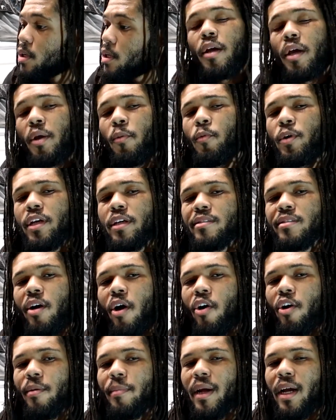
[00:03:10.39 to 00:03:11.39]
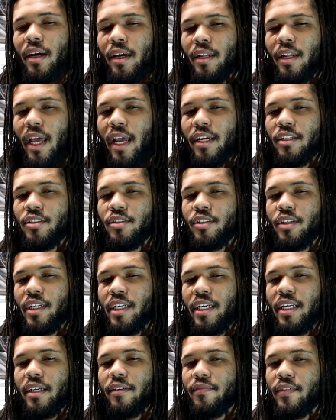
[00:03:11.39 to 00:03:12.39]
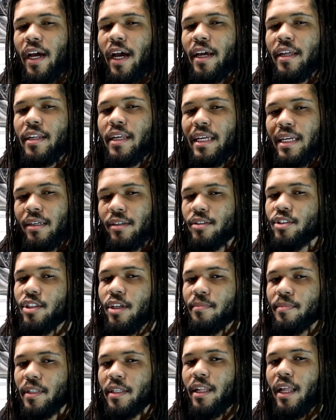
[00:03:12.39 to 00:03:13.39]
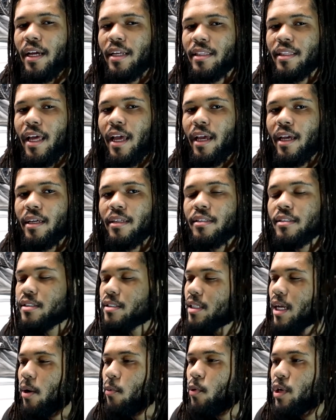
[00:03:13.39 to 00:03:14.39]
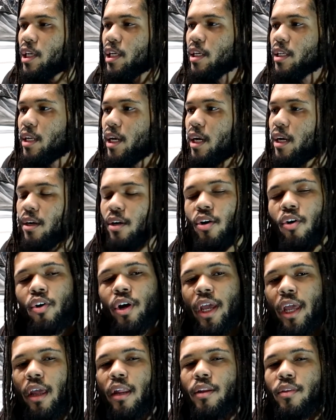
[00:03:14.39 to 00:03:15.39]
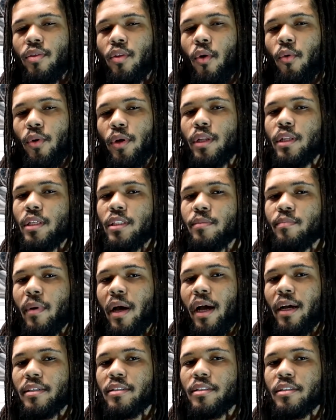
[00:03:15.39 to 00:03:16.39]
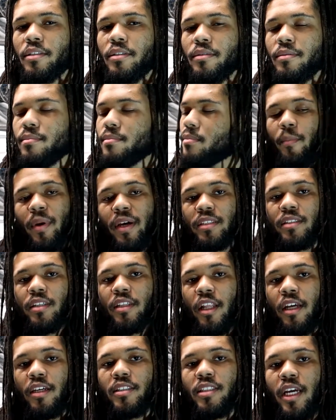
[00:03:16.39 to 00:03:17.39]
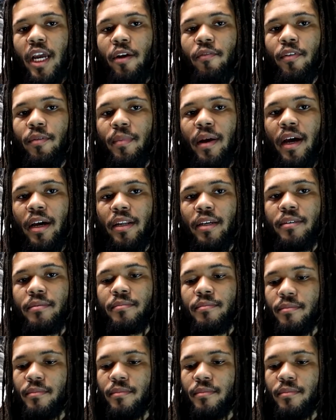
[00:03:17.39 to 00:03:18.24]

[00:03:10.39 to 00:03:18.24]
And we can talk about an extra gift idea or something like that we can go ahead and throw in this box too. Best of luck to everybody.